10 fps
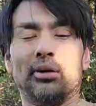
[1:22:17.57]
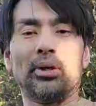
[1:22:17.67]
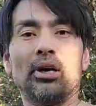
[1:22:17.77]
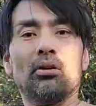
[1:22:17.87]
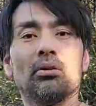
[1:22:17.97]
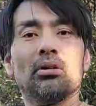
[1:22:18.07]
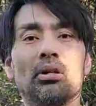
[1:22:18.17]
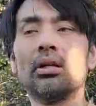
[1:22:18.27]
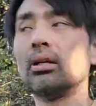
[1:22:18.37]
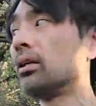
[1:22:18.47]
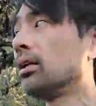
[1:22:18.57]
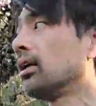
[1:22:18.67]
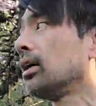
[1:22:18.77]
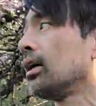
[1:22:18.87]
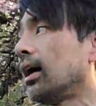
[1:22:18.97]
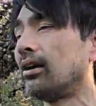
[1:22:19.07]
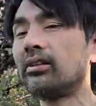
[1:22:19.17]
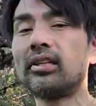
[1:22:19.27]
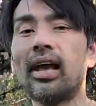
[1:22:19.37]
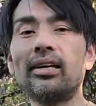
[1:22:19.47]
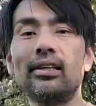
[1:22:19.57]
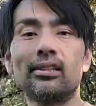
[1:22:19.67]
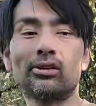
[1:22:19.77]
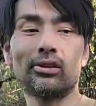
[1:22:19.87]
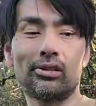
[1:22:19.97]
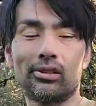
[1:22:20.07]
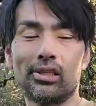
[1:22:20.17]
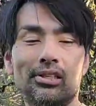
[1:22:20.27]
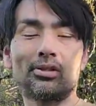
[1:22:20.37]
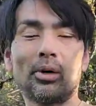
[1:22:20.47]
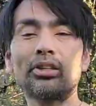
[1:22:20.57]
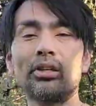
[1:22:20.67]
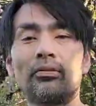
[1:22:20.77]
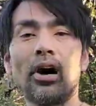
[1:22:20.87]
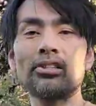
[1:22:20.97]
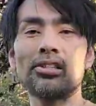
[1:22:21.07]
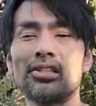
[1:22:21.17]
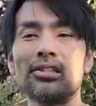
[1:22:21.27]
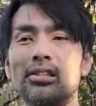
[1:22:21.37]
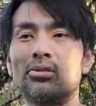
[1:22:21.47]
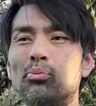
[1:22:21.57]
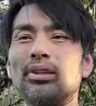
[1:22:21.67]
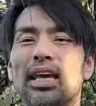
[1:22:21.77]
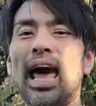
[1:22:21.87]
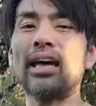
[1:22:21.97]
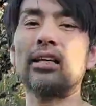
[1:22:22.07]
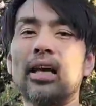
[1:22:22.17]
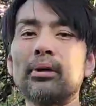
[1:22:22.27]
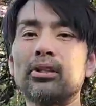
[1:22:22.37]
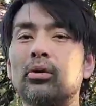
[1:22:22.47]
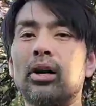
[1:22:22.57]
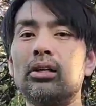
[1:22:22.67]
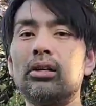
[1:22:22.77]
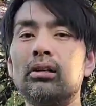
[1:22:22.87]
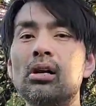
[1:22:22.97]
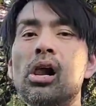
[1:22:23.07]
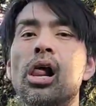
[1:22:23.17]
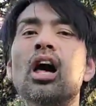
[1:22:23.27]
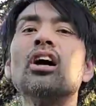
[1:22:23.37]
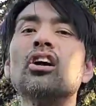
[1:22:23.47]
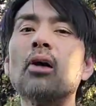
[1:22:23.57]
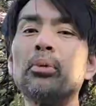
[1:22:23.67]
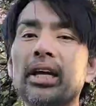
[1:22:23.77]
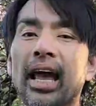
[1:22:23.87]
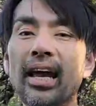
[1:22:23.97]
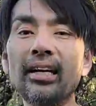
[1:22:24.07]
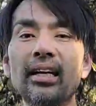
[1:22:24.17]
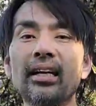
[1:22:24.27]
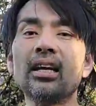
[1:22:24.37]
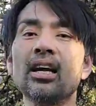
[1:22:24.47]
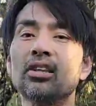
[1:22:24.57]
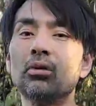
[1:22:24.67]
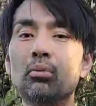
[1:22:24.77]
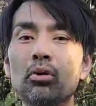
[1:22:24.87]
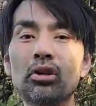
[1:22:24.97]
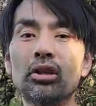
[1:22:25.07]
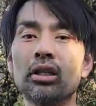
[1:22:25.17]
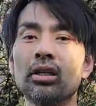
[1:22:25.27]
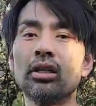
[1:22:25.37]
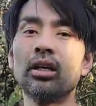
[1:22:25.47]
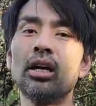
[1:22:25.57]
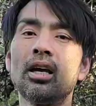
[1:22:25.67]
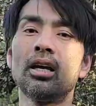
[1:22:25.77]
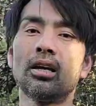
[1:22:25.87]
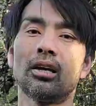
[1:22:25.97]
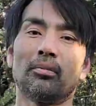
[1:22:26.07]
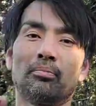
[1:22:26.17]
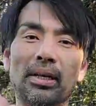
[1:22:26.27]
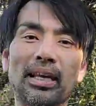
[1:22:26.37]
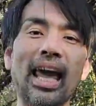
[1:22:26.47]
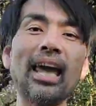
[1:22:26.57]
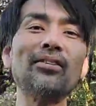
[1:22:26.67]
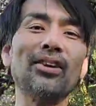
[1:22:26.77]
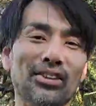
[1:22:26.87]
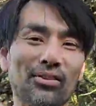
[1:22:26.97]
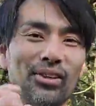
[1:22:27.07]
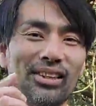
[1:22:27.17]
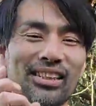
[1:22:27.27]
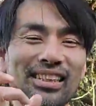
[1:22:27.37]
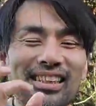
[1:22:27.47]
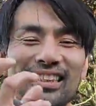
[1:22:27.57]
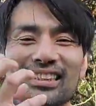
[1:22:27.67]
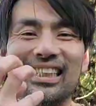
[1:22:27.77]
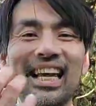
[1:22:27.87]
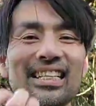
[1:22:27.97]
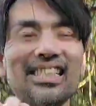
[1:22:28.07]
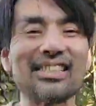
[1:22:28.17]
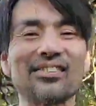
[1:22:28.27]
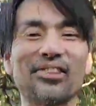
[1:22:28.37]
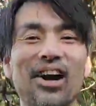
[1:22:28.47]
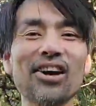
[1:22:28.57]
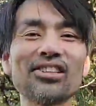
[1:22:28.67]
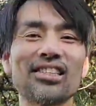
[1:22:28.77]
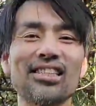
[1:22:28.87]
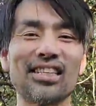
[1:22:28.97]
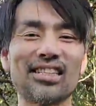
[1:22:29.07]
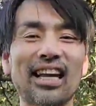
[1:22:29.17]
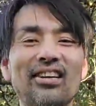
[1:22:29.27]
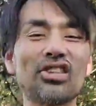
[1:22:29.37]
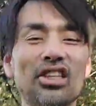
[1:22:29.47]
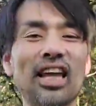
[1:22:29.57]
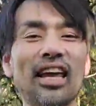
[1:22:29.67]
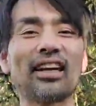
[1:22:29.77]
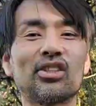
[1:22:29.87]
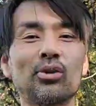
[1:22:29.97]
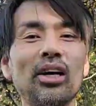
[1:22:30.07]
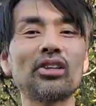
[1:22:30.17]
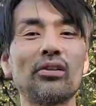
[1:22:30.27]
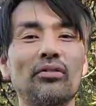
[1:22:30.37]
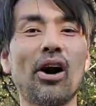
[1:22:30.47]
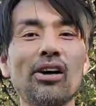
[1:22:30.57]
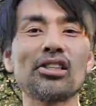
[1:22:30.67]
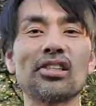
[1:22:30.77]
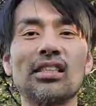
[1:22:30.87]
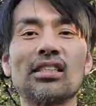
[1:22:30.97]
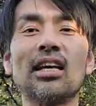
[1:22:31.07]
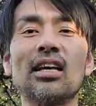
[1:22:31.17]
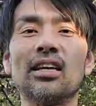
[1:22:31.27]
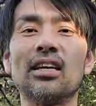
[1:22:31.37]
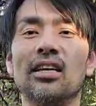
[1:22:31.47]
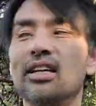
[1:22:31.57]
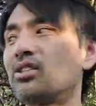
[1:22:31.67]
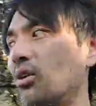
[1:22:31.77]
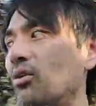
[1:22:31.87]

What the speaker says: There we go. Understanding this, that the structure of consciousness is what the academics are trying to do. Comprehending the root behavior, the root genesis of consciousness, the psychogenetic structure of consciousness is